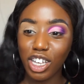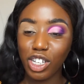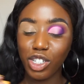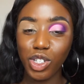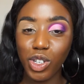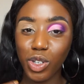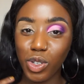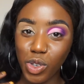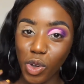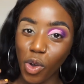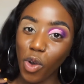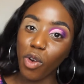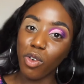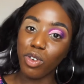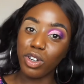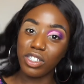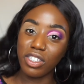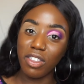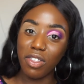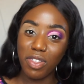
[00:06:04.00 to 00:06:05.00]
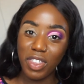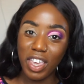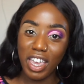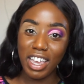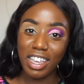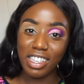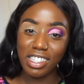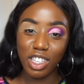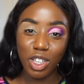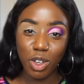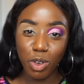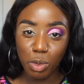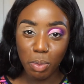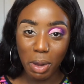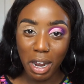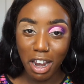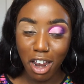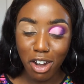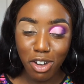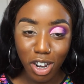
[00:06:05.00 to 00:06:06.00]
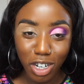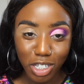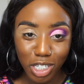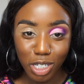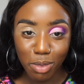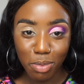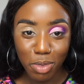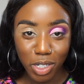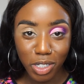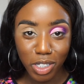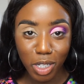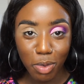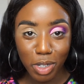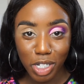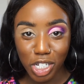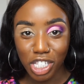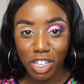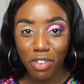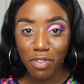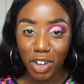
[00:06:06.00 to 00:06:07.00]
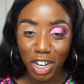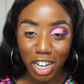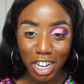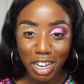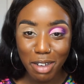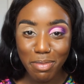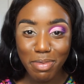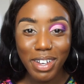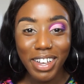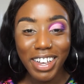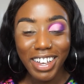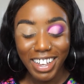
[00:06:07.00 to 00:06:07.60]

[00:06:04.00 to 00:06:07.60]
tutorials and things, and they always play like 90s music, which is a vibe.